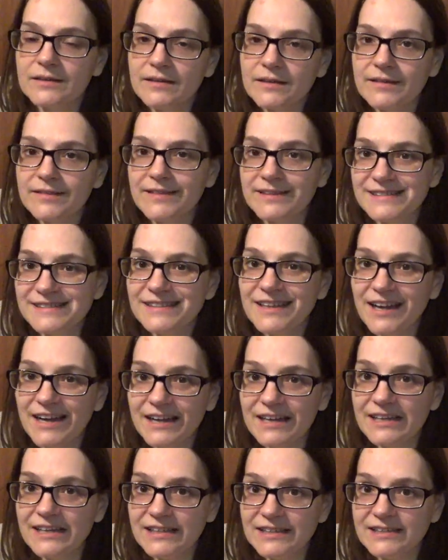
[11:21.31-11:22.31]
That's
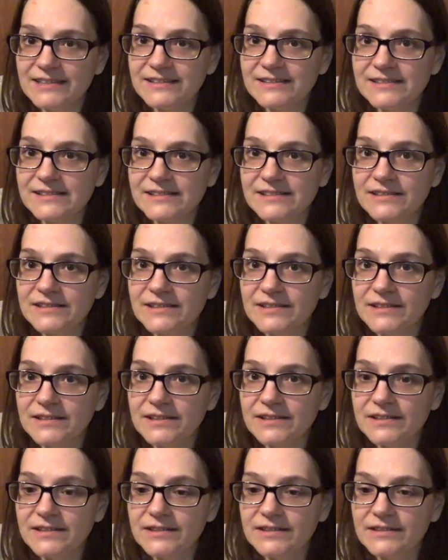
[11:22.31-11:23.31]
not his
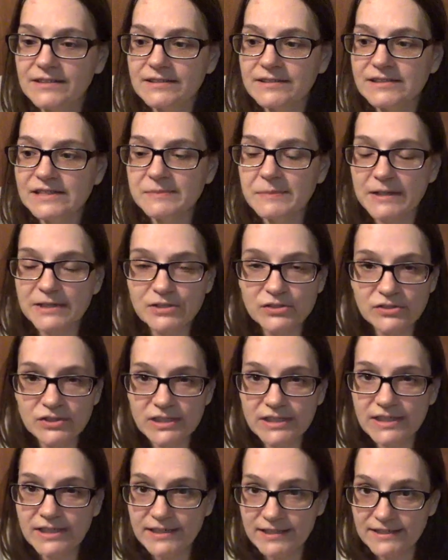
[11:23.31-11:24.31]

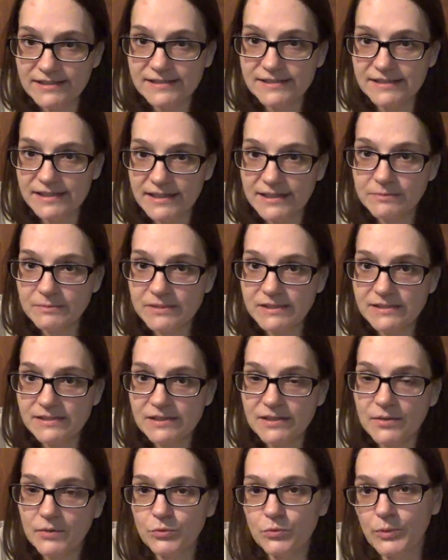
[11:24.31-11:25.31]
specialty, it seems.
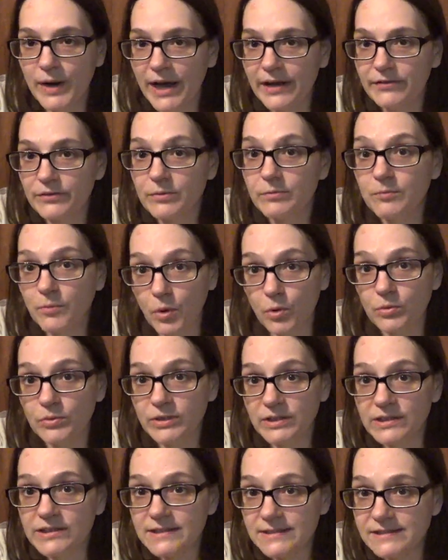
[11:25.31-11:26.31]
Rather,
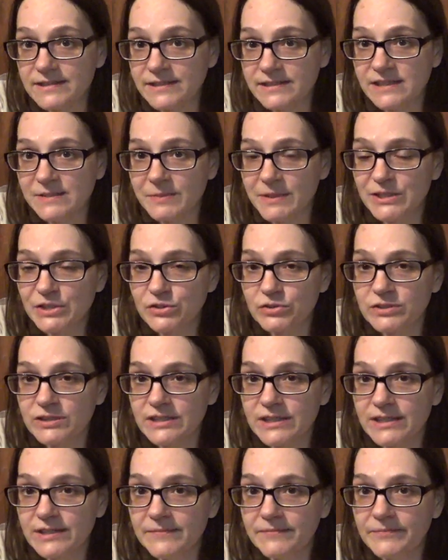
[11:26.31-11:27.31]
mold is his
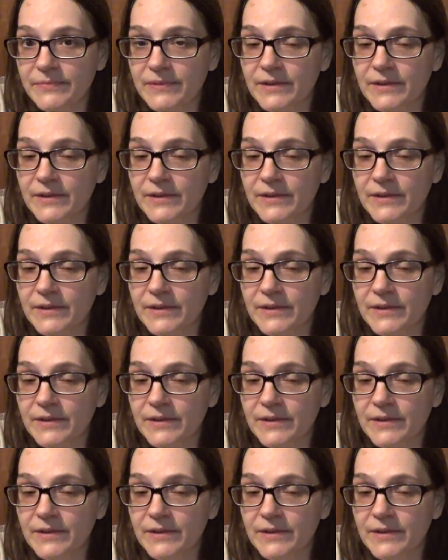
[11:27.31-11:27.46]
specialty.